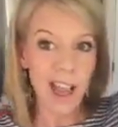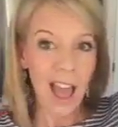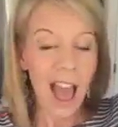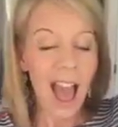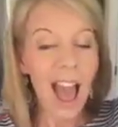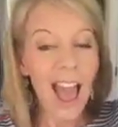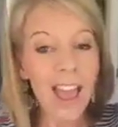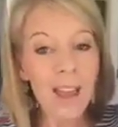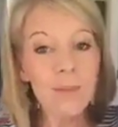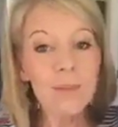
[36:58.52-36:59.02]

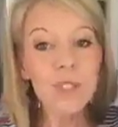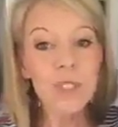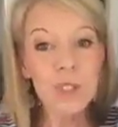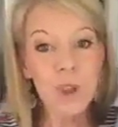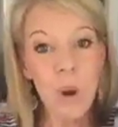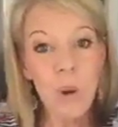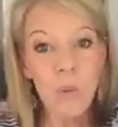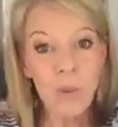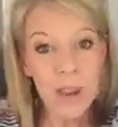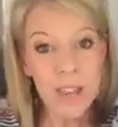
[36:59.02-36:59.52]
I am
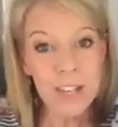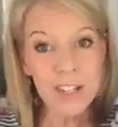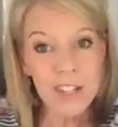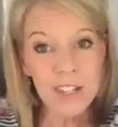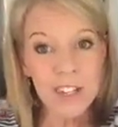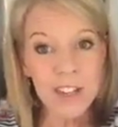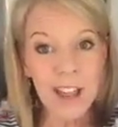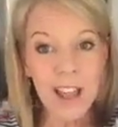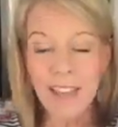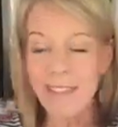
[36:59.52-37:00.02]
so
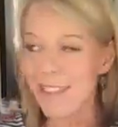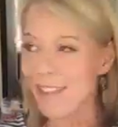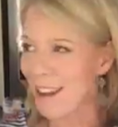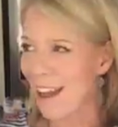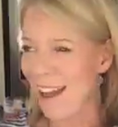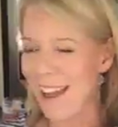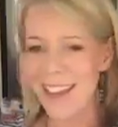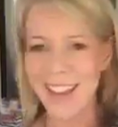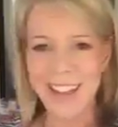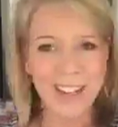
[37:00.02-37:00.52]
rich that
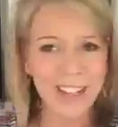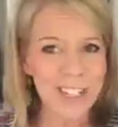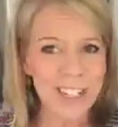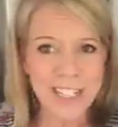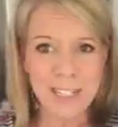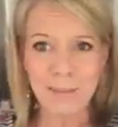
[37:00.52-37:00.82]
I can just